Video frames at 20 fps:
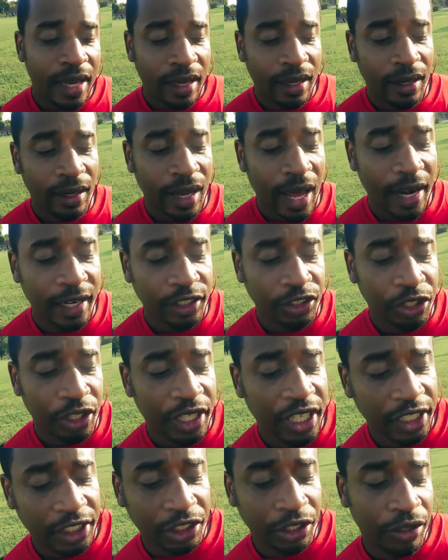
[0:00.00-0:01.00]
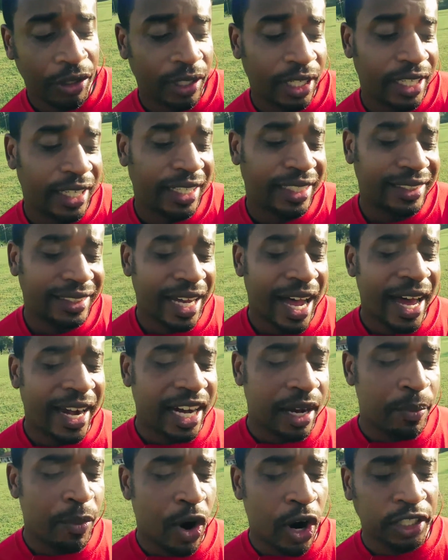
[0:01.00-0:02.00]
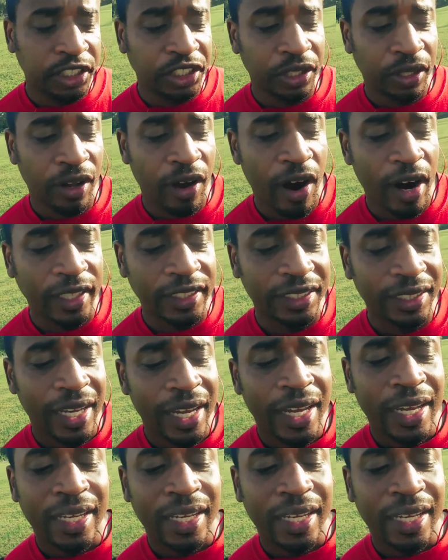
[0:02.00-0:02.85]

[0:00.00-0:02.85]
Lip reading: in a lot of traditional and exotic martial arts